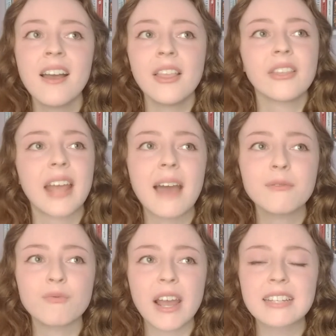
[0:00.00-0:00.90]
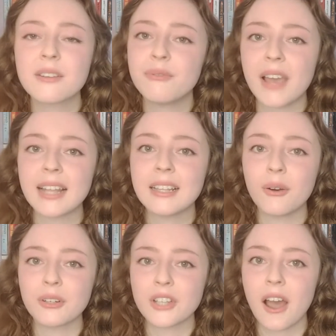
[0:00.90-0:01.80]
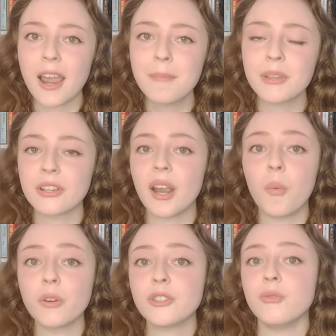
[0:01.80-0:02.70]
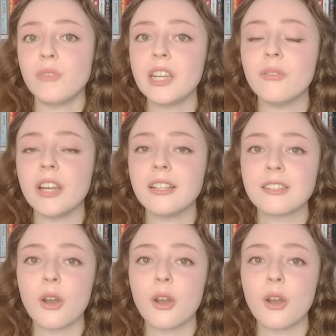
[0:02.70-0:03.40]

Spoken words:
that I haven't read in a fairly long time but that I want to reread,